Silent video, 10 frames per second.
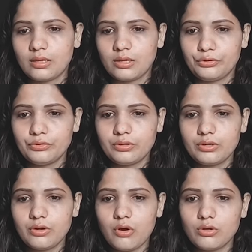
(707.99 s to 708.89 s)
You can
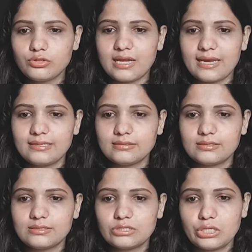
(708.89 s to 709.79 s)
also write this
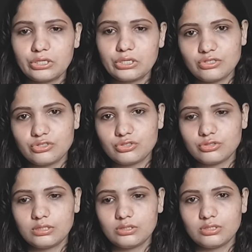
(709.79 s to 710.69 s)
equation
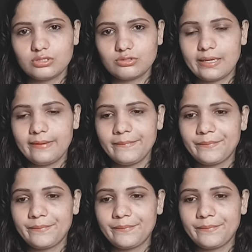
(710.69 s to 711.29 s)
in this way.